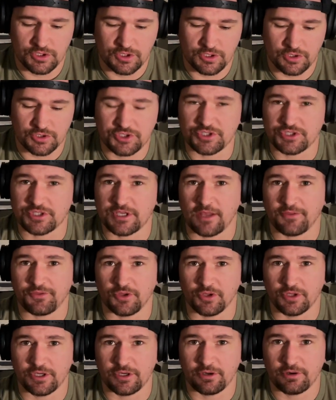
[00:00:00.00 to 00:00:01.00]
She's got the
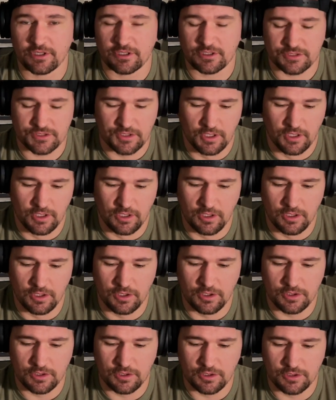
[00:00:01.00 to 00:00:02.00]
lyrics,
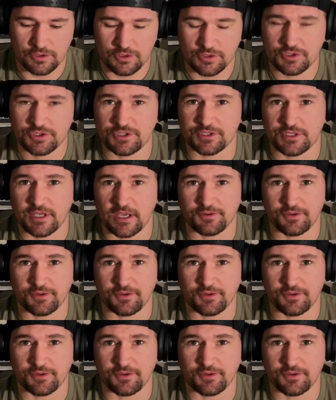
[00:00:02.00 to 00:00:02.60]
she's got the